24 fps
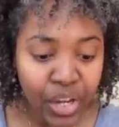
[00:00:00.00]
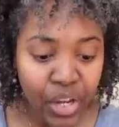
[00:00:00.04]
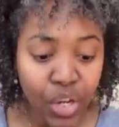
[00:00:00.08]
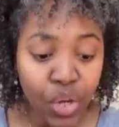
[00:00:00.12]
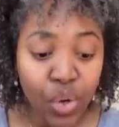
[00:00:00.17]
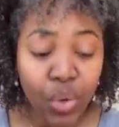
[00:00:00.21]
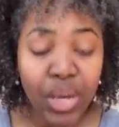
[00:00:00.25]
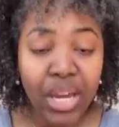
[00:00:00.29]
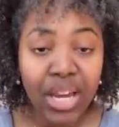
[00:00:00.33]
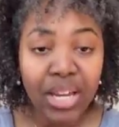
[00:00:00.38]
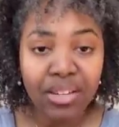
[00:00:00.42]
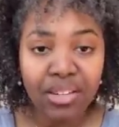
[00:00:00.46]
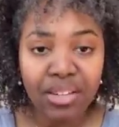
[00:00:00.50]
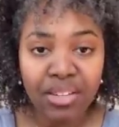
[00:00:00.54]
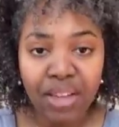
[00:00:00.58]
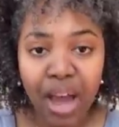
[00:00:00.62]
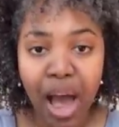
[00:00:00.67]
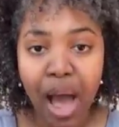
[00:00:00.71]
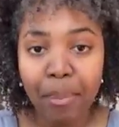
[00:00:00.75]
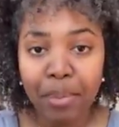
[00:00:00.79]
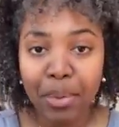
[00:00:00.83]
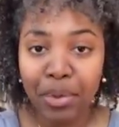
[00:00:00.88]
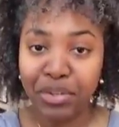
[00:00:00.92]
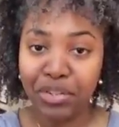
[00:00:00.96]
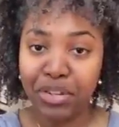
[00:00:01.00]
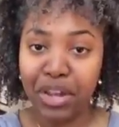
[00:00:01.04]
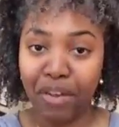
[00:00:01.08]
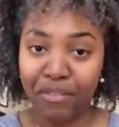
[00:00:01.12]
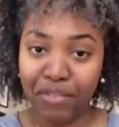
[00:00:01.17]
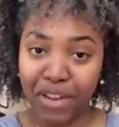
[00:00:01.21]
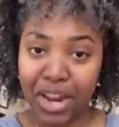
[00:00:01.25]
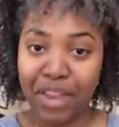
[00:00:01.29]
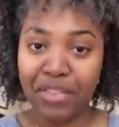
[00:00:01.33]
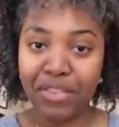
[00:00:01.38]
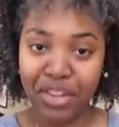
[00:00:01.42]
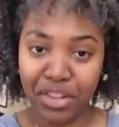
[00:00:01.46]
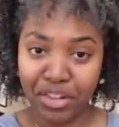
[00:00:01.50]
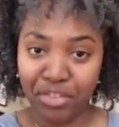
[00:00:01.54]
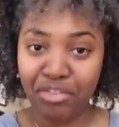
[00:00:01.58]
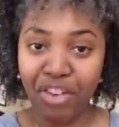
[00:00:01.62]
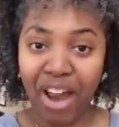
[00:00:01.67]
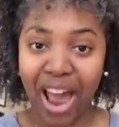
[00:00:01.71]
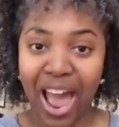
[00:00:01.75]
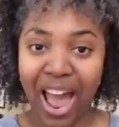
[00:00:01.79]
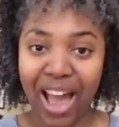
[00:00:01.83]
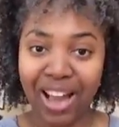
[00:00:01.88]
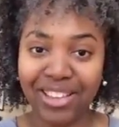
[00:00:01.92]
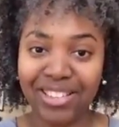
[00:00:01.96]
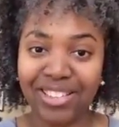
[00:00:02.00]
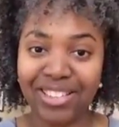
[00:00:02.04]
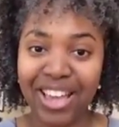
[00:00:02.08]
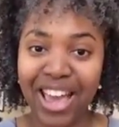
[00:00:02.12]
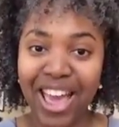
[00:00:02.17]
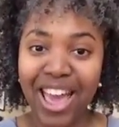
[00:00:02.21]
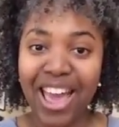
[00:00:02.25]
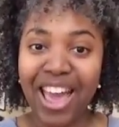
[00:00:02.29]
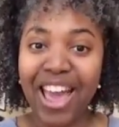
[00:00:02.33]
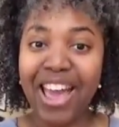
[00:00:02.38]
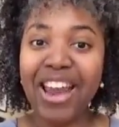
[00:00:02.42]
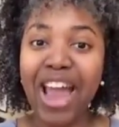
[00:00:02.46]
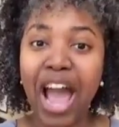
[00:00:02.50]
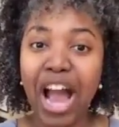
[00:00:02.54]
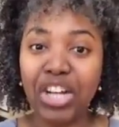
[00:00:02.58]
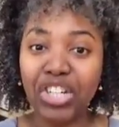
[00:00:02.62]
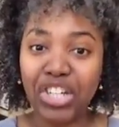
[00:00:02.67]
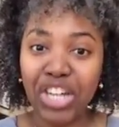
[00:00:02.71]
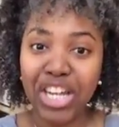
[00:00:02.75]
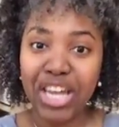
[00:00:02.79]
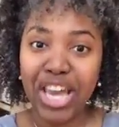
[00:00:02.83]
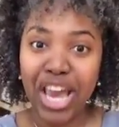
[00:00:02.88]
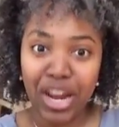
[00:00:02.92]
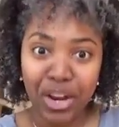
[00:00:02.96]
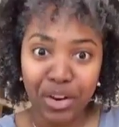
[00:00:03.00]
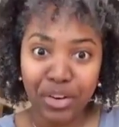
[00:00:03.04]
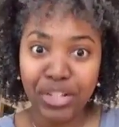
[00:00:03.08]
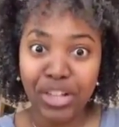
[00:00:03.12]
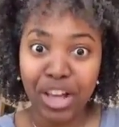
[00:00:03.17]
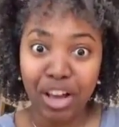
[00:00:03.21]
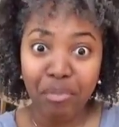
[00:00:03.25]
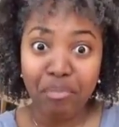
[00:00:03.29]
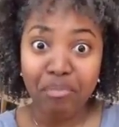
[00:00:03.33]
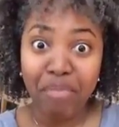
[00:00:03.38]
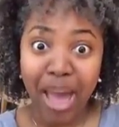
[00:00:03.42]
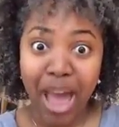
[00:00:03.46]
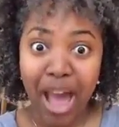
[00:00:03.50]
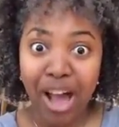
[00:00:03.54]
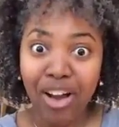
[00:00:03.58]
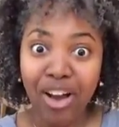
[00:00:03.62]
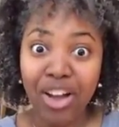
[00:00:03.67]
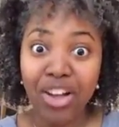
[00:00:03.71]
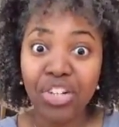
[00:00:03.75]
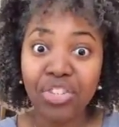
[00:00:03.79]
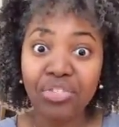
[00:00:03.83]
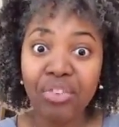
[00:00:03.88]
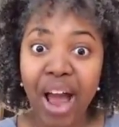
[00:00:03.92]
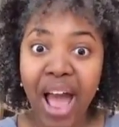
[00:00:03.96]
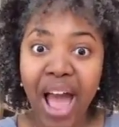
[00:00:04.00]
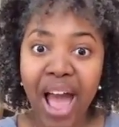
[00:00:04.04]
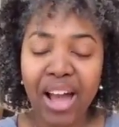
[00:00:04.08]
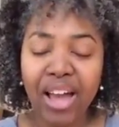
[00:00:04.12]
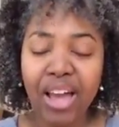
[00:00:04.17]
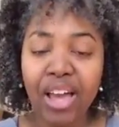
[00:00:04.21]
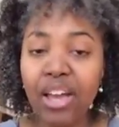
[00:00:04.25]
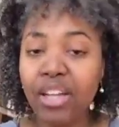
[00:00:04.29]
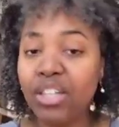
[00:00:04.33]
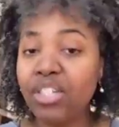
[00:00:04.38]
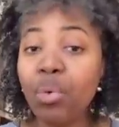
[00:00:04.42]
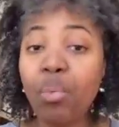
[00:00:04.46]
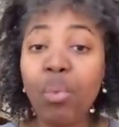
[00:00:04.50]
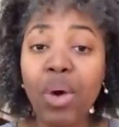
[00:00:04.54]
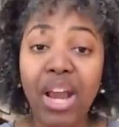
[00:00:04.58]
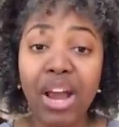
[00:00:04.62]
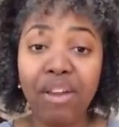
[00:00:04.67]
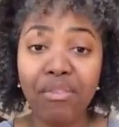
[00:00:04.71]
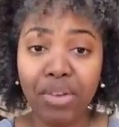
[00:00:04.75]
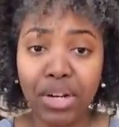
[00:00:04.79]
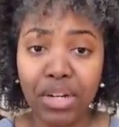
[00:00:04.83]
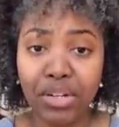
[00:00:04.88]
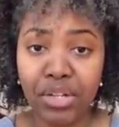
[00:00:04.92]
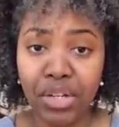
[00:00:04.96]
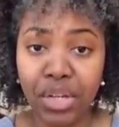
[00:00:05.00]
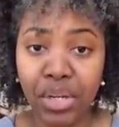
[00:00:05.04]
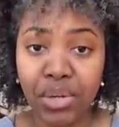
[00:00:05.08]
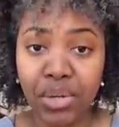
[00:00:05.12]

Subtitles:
you can stop yourself in the tracks and actually get yourself back on track to whatever it is that